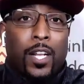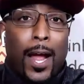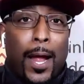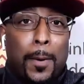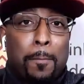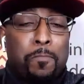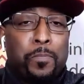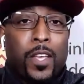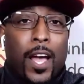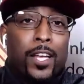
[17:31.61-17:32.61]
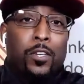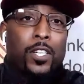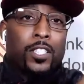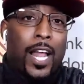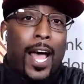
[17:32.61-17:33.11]
Like, hey, you could
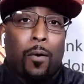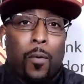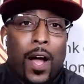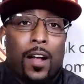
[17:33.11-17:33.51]
slide around